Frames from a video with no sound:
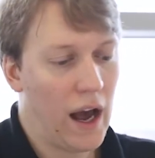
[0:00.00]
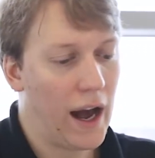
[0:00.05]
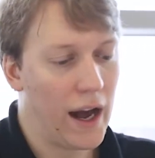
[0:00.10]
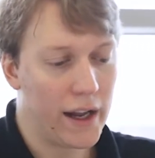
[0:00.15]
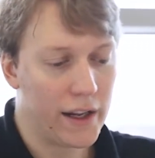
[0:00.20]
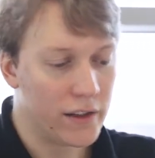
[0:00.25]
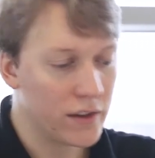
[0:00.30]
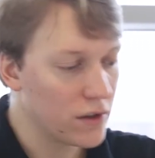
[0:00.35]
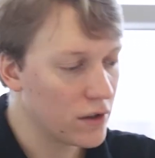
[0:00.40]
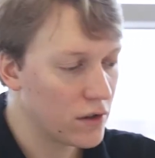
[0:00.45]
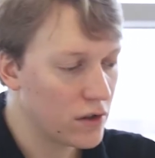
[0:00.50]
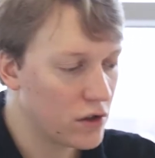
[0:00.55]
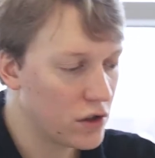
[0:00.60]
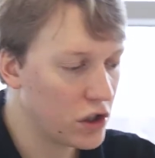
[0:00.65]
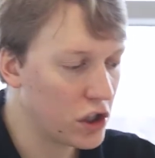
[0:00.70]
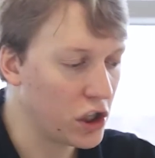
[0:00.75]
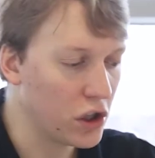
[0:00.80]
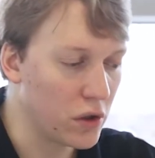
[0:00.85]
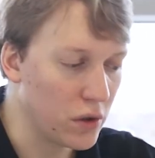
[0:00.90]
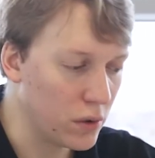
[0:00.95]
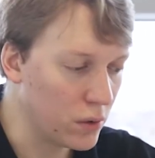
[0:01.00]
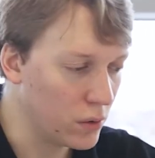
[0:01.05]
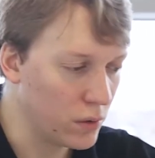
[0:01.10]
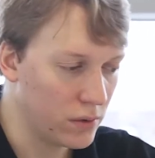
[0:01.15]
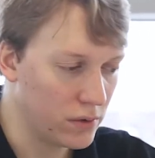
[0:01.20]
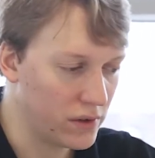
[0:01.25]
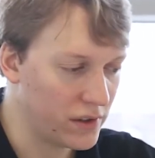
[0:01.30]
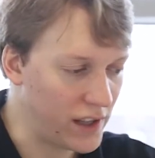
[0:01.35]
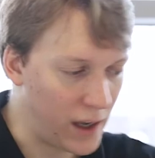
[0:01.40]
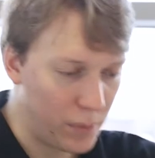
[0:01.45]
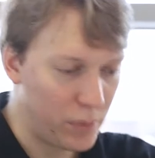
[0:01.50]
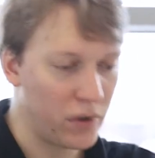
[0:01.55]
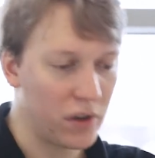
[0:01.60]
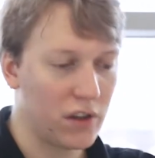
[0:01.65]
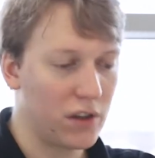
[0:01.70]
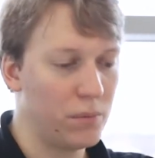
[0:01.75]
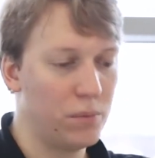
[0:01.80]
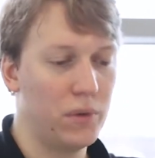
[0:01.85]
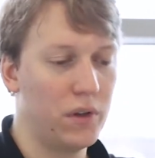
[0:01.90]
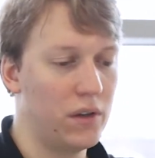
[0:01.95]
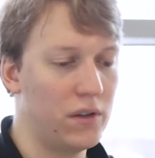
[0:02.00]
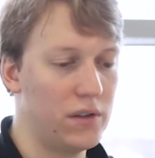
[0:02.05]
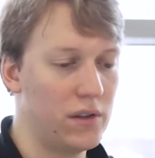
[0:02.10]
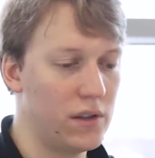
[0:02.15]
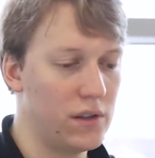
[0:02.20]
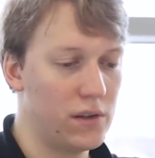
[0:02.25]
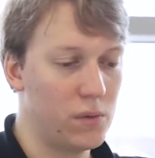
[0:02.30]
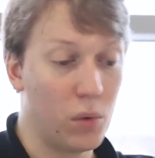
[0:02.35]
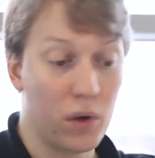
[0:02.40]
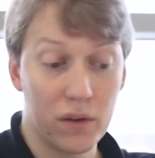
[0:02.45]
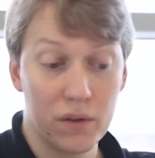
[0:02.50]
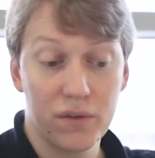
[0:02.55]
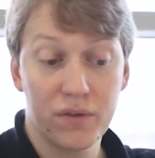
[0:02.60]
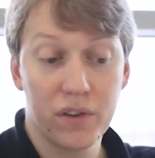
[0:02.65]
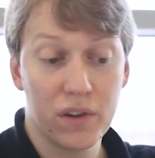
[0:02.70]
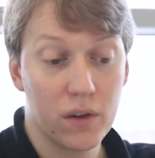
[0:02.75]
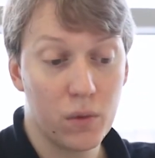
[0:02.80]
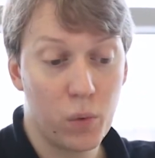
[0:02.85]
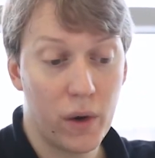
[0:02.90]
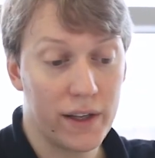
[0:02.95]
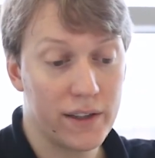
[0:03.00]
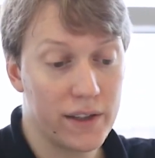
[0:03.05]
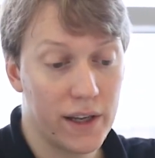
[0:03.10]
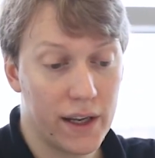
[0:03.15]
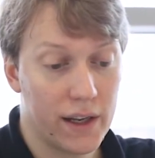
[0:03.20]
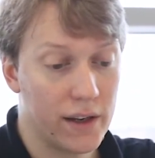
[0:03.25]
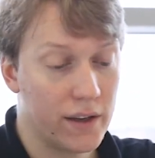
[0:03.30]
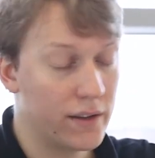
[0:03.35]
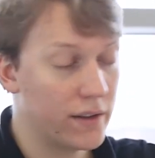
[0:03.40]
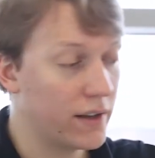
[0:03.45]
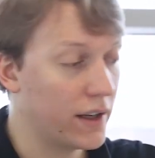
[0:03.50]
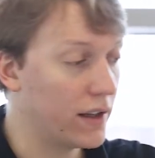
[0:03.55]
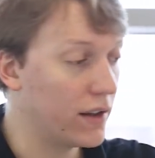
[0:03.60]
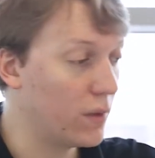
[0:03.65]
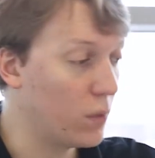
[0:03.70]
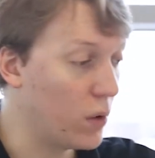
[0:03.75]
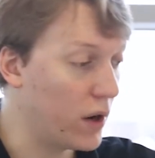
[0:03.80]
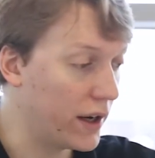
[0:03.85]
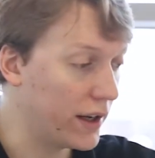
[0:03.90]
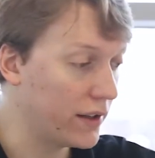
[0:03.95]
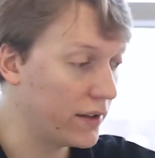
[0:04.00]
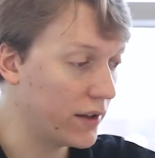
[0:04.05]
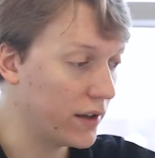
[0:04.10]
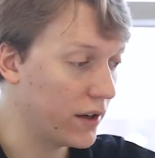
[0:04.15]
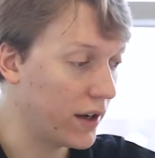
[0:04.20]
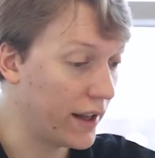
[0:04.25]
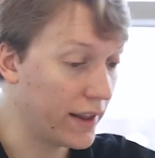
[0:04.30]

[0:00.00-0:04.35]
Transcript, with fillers: and two separate computers, one for the wet end and the winder,